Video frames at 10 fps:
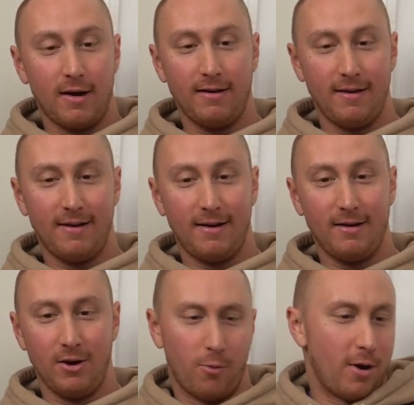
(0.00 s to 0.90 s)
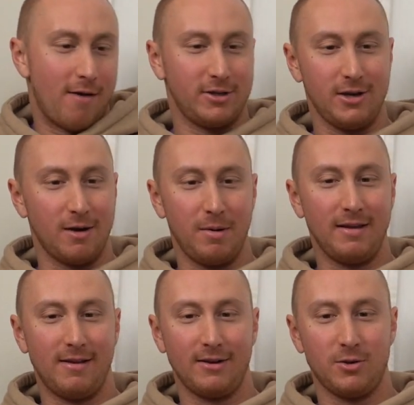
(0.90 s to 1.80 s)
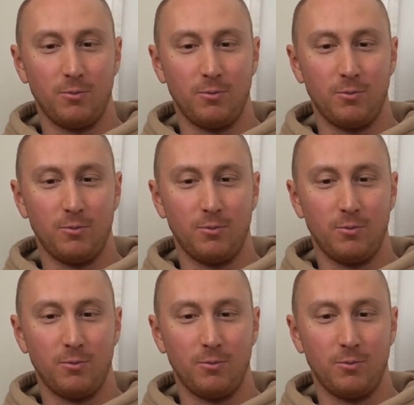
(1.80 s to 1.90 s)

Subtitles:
And, you know, we're obviously going to be in touch,